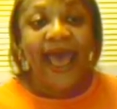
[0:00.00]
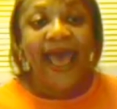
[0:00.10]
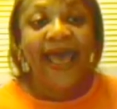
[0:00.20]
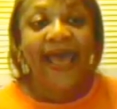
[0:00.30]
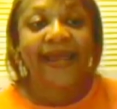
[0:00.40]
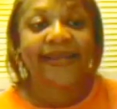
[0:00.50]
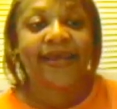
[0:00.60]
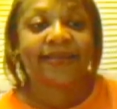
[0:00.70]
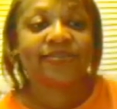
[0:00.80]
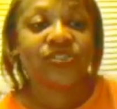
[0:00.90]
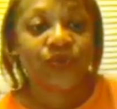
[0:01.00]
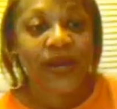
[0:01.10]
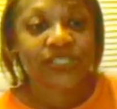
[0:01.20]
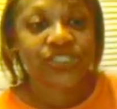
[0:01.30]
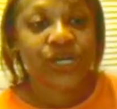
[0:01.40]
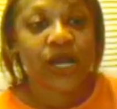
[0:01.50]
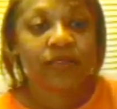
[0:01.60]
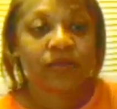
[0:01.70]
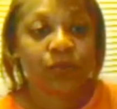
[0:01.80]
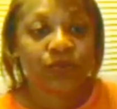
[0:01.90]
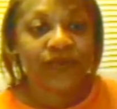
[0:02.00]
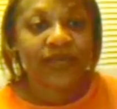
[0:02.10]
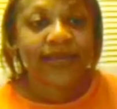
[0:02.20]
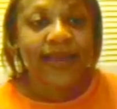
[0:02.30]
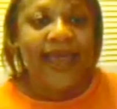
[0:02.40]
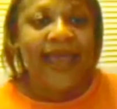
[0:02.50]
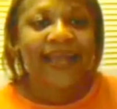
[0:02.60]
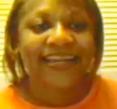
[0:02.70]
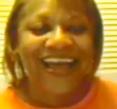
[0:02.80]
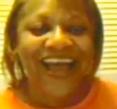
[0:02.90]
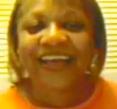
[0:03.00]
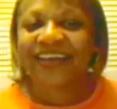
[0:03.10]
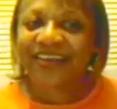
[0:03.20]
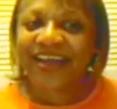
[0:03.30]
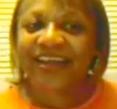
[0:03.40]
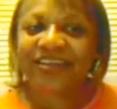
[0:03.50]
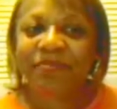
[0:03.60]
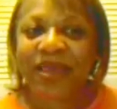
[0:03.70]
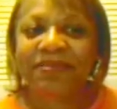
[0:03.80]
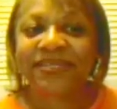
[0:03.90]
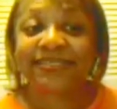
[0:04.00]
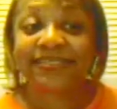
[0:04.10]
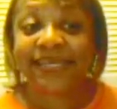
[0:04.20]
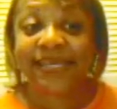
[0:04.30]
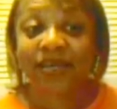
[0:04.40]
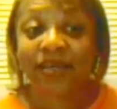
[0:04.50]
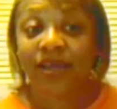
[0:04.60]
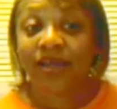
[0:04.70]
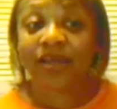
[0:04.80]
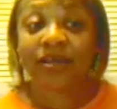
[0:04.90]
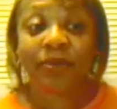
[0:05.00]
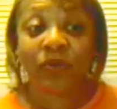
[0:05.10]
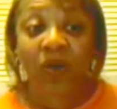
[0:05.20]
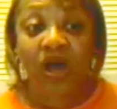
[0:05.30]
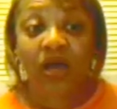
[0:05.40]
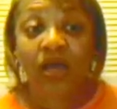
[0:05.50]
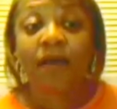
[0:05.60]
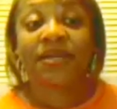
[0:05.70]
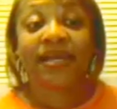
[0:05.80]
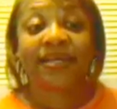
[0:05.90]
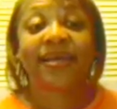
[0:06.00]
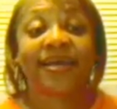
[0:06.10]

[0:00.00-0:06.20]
and the director of the movie. And I could kind of maybe see, and I could be wrong, but I could